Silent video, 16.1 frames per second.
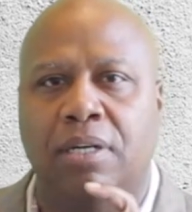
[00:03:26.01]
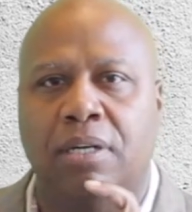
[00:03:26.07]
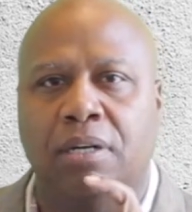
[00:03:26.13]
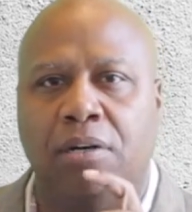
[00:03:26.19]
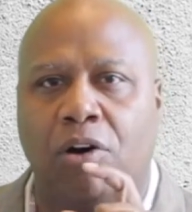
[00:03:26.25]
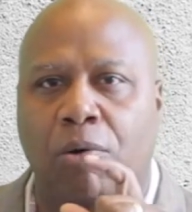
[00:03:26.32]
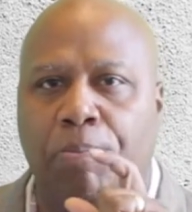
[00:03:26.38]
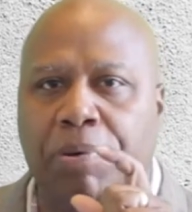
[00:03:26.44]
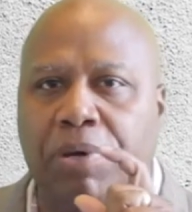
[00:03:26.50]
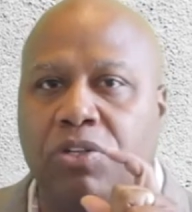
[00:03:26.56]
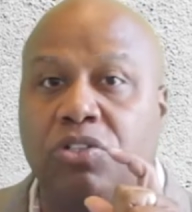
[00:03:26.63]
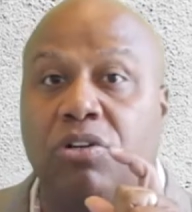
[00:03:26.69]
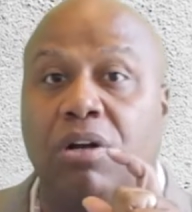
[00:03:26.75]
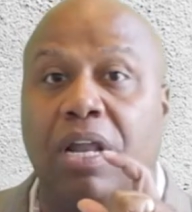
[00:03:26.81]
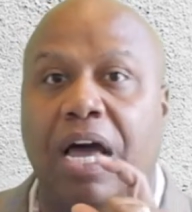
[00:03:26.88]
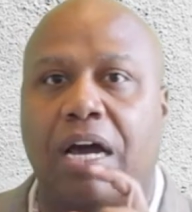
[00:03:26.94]
Go build
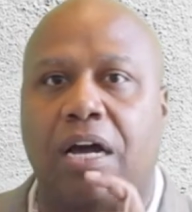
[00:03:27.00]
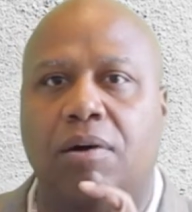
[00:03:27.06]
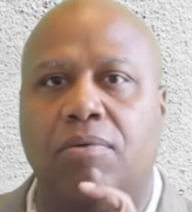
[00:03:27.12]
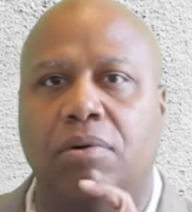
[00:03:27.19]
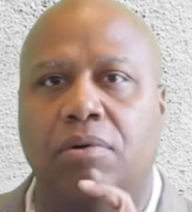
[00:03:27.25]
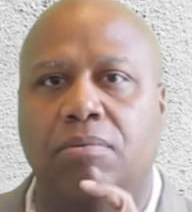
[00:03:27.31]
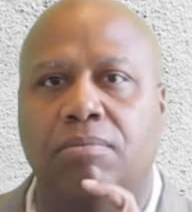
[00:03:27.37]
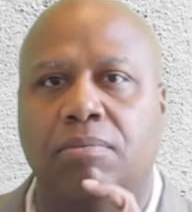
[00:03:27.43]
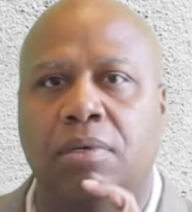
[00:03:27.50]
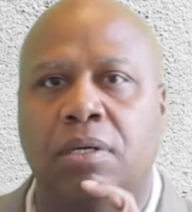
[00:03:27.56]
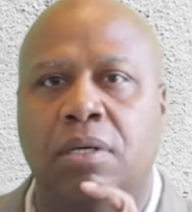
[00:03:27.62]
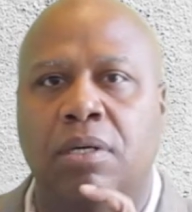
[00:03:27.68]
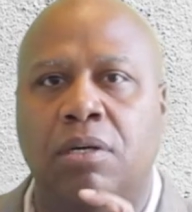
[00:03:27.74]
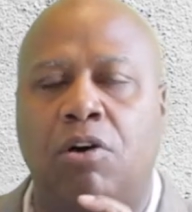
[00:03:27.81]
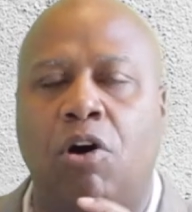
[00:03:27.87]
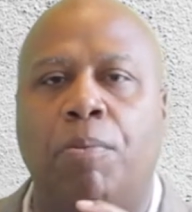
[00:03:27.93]
your locker room.
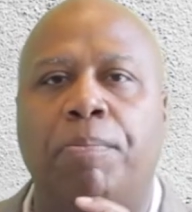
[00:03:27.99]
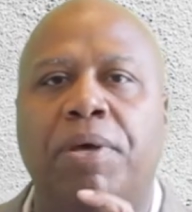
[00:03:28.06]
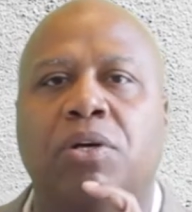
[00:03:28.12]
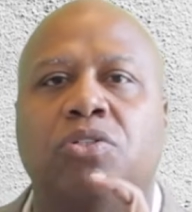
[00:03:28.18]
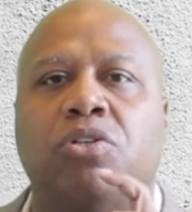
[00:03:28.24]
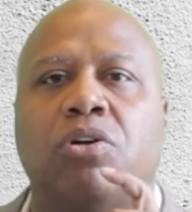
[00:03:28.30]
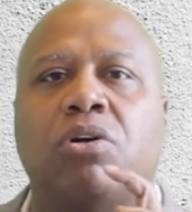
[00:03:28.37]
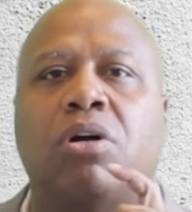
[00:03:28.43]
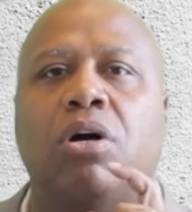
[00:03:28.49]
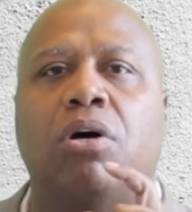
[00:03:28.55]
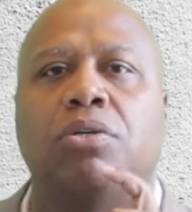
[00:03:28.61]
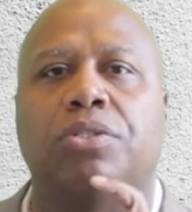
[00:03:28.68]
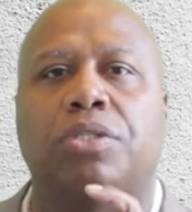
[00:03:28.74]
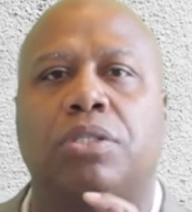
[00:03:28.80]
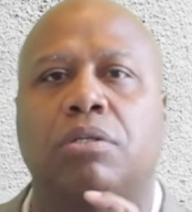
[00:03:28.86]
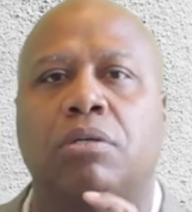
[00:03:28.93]
Go build your
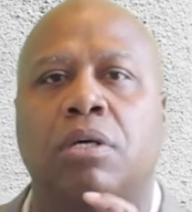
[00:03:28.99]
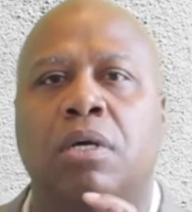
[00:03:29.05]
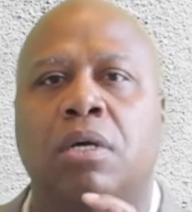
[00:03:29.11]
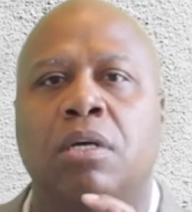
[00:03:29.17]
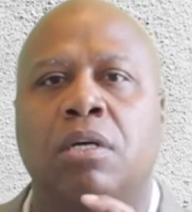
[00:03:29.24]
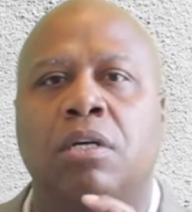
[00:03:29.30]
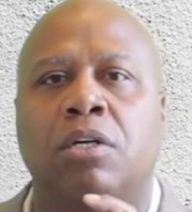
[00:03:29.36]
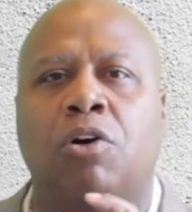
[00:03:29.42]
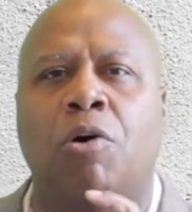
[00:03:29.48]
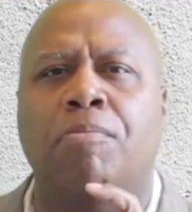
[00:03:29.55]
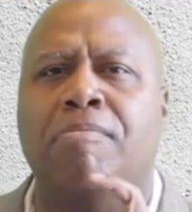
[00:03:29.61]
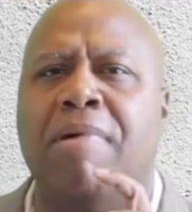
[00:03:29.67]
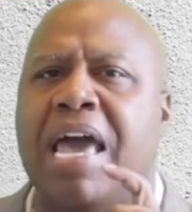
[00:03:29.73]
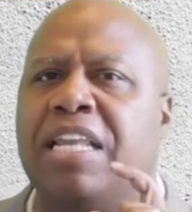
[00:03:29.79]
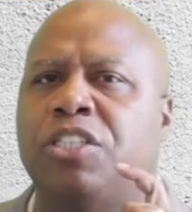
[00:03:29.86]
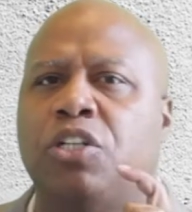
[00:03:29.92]
culture. Go
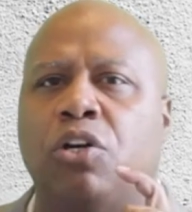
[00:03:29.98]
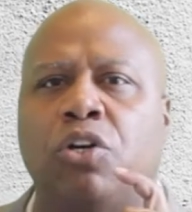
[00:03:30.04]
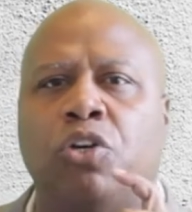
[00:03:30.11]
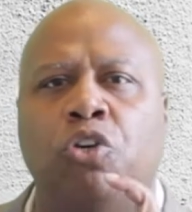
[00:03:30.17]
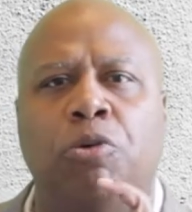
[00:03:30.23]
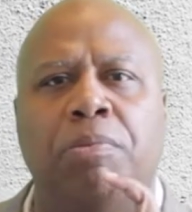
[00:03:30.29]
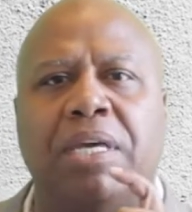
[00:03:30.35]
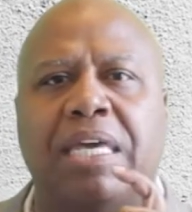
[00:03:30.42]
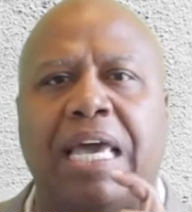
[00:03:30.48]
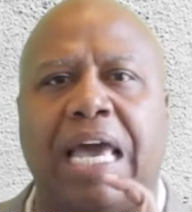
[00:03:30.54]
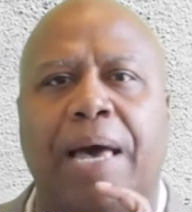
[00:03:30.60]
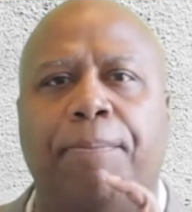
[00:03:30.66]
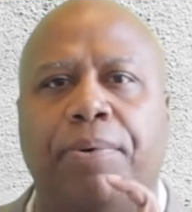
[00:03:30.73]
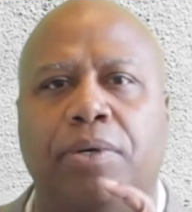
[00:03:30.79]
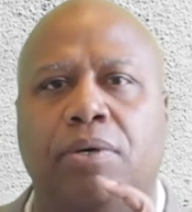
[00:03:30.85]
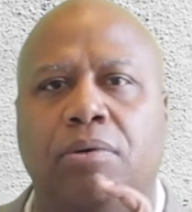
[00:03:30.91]
manage your human
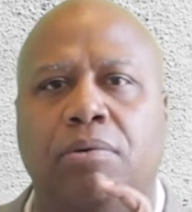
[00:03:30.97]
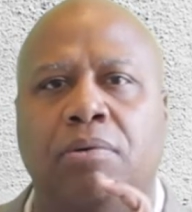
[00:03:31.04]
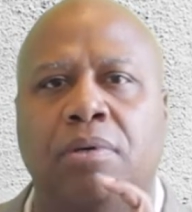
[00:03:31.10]
capital.